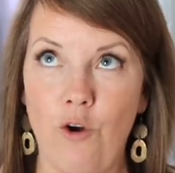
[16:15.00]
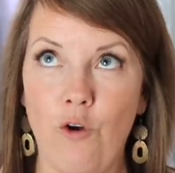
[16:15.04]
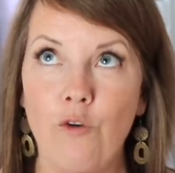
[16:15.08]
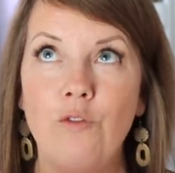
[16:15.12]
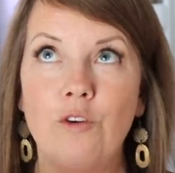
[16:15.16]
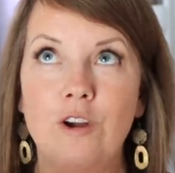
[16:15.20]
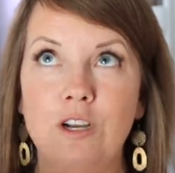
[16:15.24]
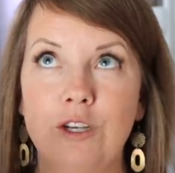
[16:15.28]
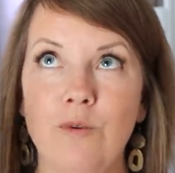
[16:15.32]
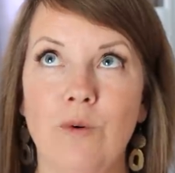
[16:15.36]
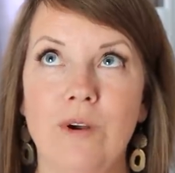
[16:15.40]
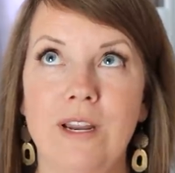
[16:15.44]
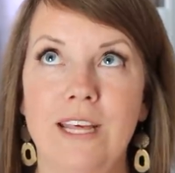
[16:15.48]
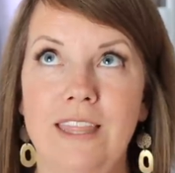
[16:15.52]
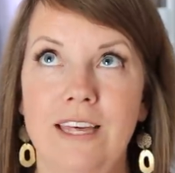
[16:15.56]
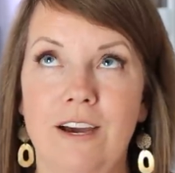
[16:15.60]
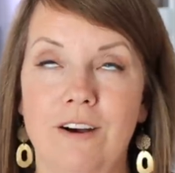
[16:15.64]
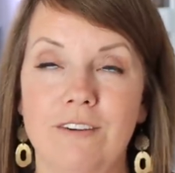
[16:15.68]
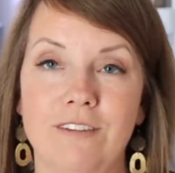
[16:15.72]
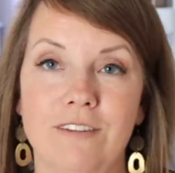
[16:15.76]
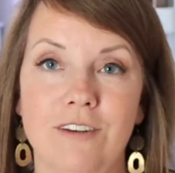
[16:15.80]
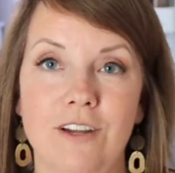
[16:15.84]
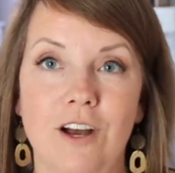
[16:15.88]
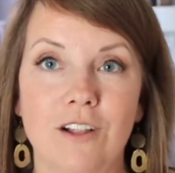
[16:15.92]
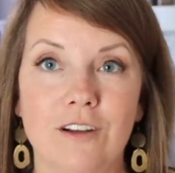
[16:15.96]
over
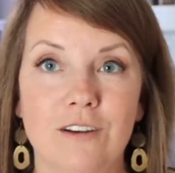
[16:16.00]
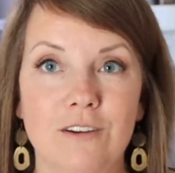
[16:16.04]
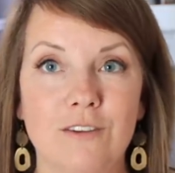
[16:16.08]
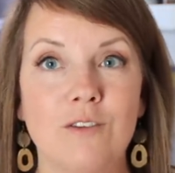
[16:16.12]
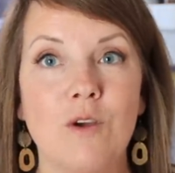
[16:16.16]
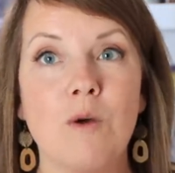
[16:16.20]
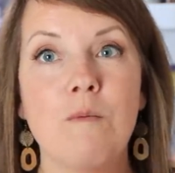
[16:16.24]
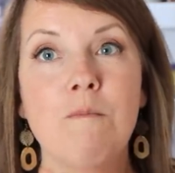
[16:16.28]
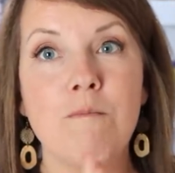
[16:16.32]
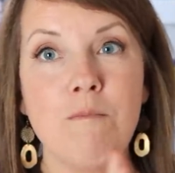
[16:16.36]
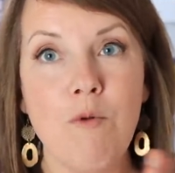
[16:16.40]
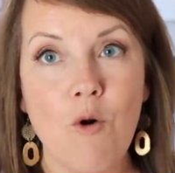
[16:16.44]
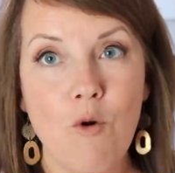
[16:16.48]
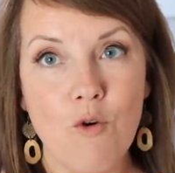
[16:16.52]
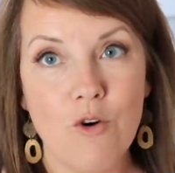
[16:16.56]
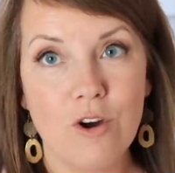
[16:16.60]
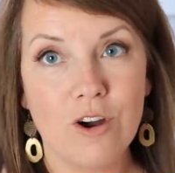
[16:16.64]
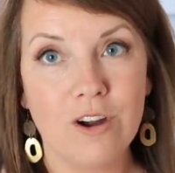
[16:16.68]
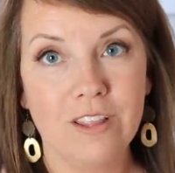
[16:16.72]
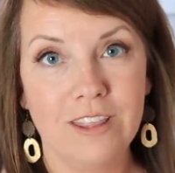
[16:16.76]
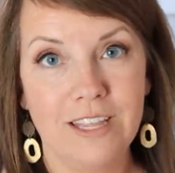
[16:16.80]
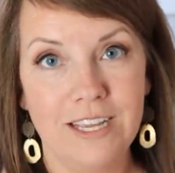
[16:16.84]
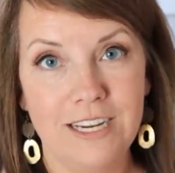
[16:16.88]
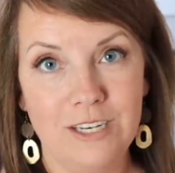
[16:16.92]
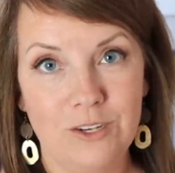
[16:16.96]
$20,000
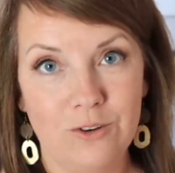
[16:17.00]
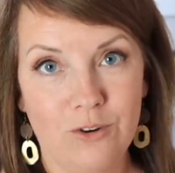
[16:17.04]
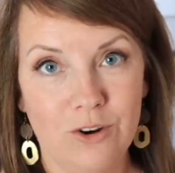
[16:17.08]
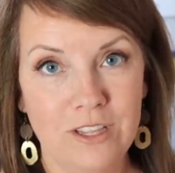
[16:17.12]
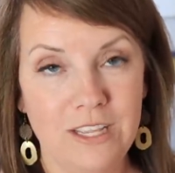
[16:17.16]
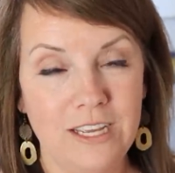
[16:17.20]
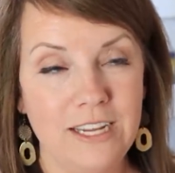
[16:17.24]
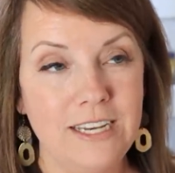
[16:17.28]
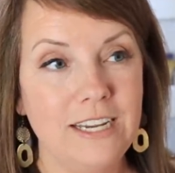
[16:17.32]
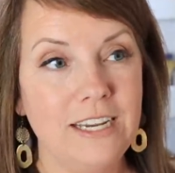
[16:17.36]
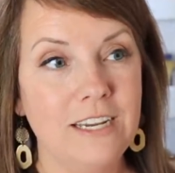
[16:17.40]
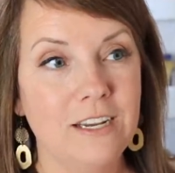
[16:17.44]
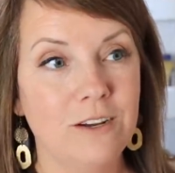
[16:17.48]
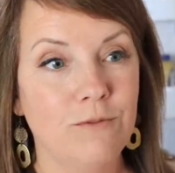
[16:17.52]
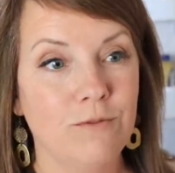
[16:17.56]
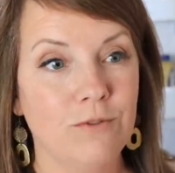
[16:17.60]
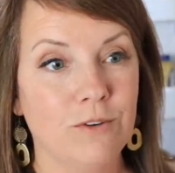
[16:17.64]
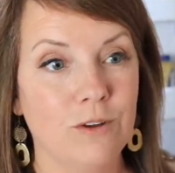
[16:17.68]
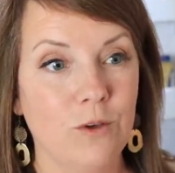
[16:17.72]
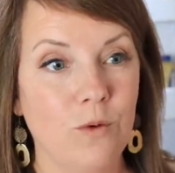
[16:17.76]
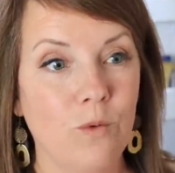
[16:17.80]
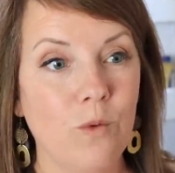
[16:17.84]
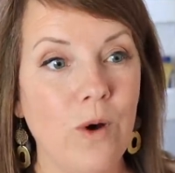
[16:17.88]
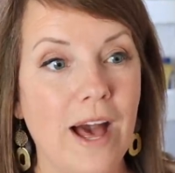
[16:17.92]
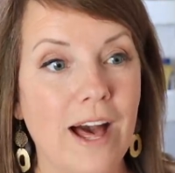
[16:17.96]
more than Dorothy needed for
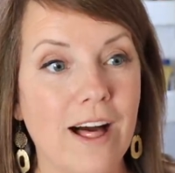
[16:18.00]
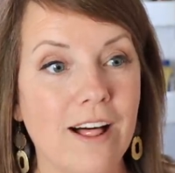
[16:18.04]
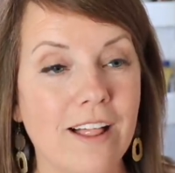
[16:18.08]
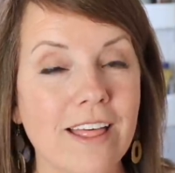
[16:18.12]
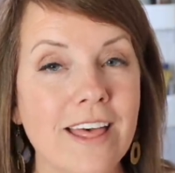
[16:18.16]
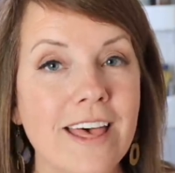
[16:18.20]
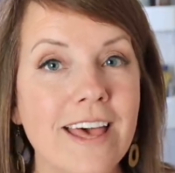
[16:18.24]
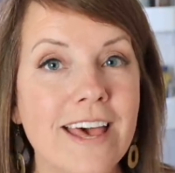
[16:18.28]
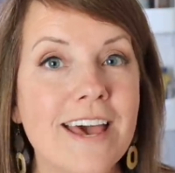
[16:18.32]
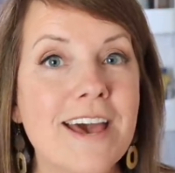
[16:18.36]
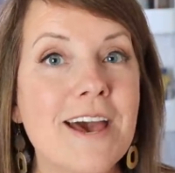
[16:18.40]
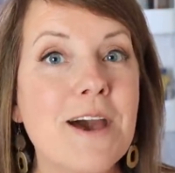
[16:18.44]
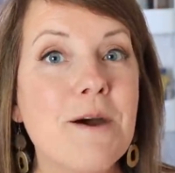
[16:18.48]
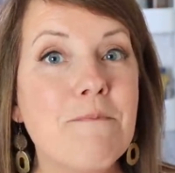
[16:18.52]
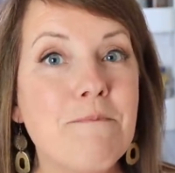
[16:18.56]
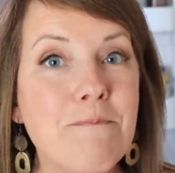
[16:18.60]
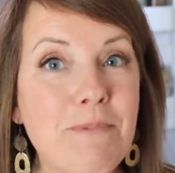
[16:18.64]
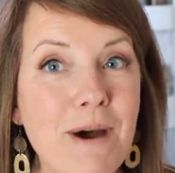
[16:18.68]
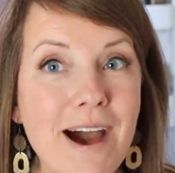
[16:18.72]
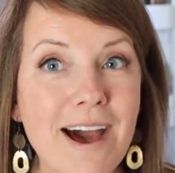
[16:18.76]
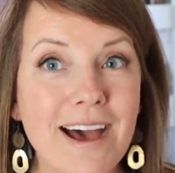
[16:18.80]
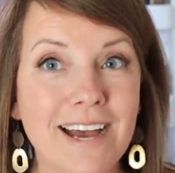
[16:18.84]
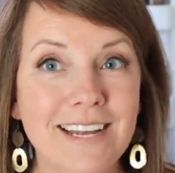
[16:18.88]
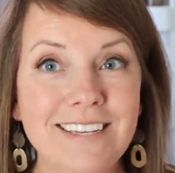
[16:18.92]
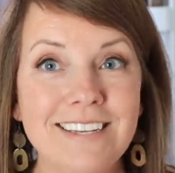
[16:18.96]
the well,
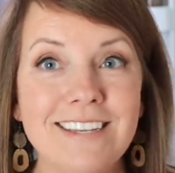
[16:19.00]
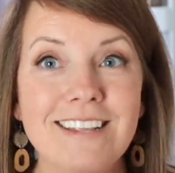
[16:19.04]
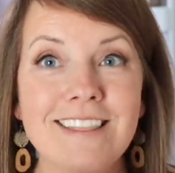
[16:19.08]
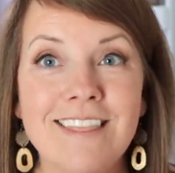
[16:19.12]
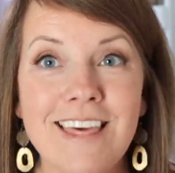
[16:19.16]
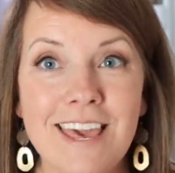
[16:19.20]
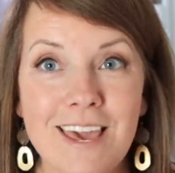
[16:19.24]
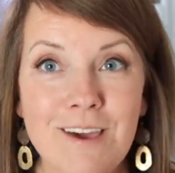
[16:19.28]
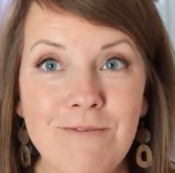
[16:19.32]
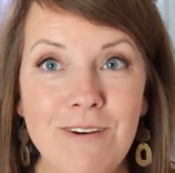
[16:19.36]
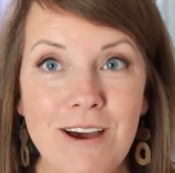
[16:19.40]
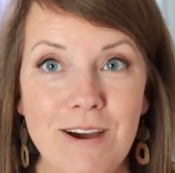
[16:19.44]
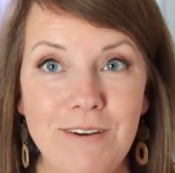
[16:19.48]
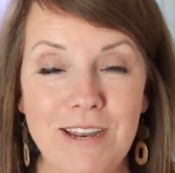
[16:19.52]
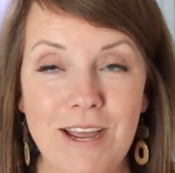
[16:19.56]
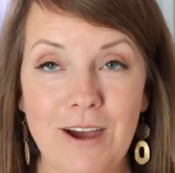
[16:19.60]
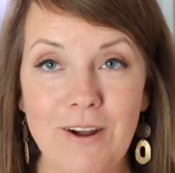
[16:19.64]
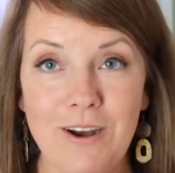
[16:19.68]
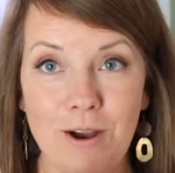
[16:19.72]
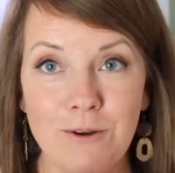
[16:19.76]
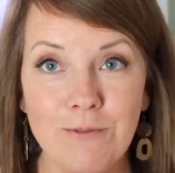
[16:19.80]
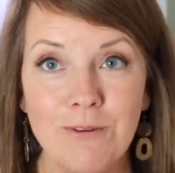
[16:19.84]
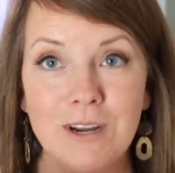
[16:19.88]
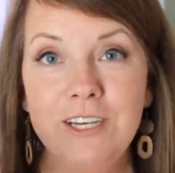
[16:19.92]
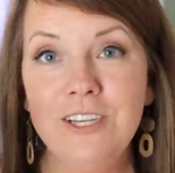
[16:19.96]
but they found out,
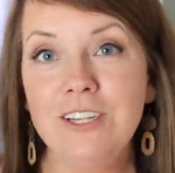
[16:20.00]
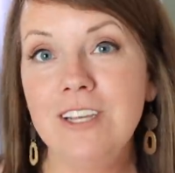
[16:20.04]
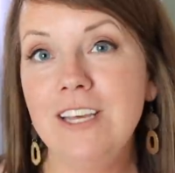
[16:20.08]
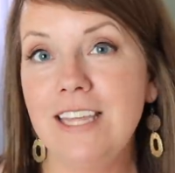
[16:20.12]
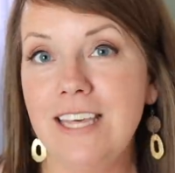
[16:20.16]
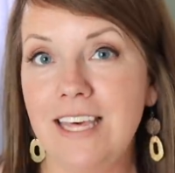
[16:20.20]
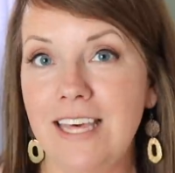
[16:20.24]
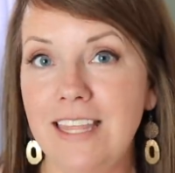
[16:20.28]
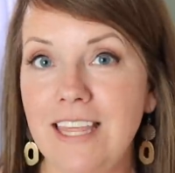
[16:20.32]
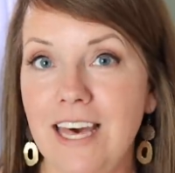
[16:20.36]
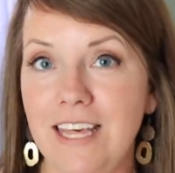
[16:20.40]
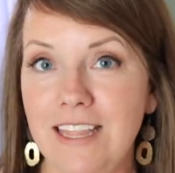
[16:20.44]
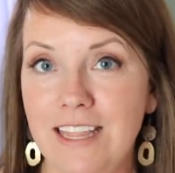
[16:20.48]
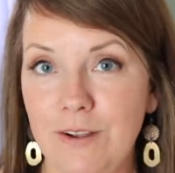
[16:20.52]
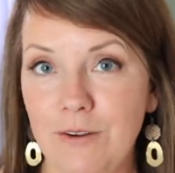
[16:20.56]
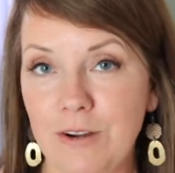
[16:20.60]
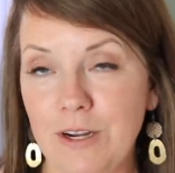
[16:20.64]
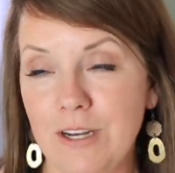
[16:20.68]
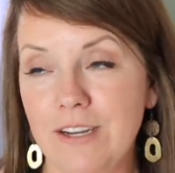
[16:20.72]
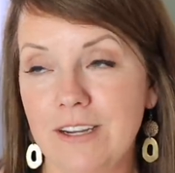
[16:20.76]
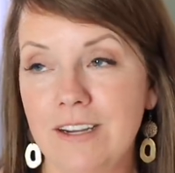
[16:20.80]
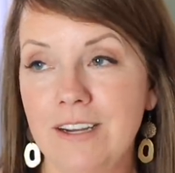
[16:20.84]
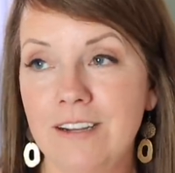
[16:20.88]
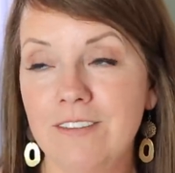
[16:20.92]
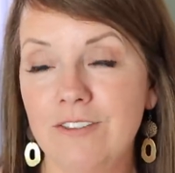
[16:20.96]
originally they thought they were
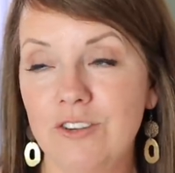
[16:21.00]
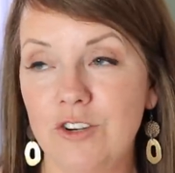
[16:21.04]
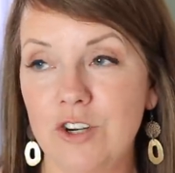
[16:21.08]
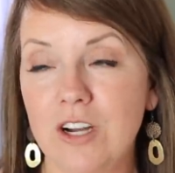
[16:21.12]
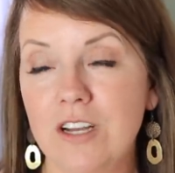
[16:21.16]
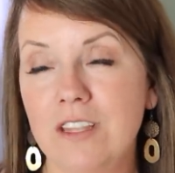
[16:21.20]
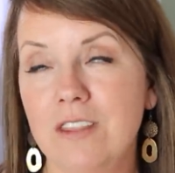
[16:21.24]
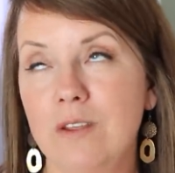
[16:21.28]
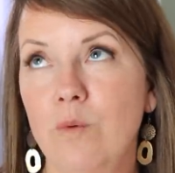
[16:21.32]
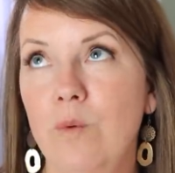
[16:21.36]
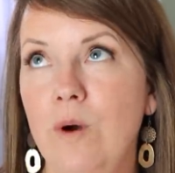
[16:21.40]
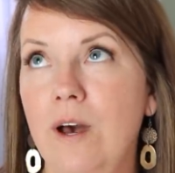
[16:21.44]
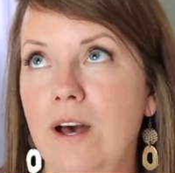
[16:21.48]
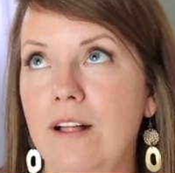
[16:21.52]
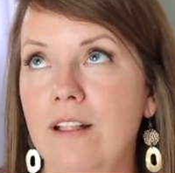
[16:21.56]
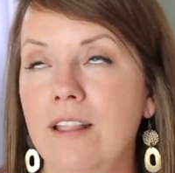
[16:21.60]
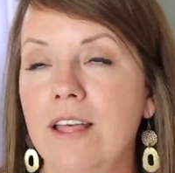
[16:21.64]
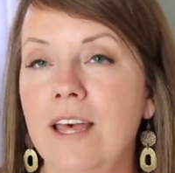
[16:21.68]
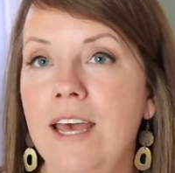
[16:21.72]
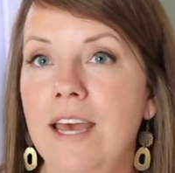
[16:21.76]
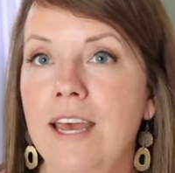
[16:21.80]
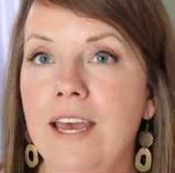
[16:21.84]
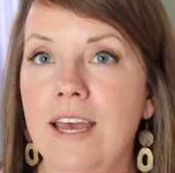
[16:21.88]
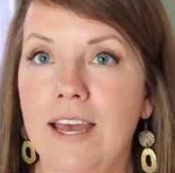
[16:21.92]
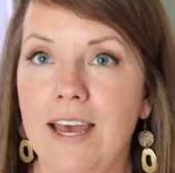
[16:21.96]
going to construct the well.
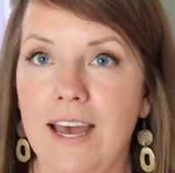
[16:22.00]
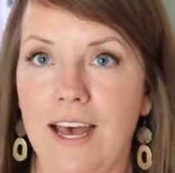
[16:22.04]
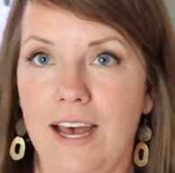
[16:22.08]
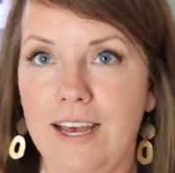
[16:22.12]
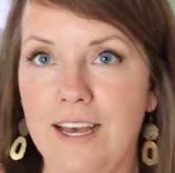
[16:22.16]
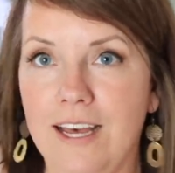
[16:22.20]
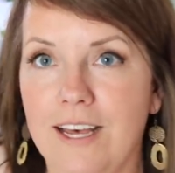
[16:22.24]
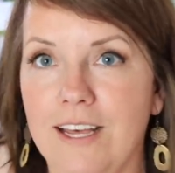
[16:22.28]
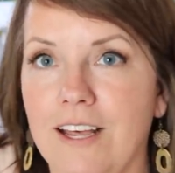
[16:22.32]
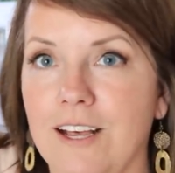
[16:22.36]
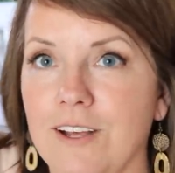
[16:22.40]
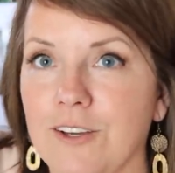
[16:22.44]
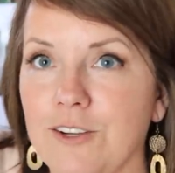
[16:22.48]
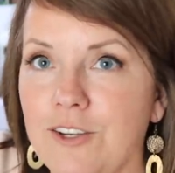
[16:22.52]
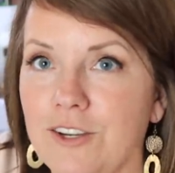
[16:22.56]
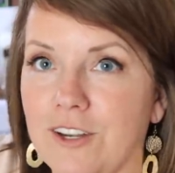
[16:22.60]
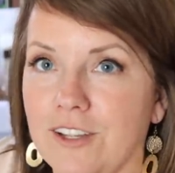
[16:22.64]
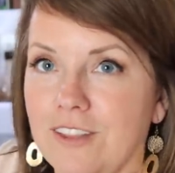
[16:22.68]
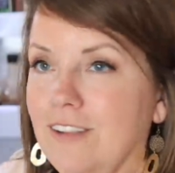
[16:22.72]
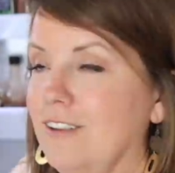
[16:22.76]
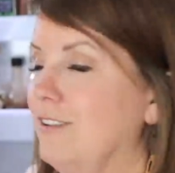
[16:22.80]
I'll shut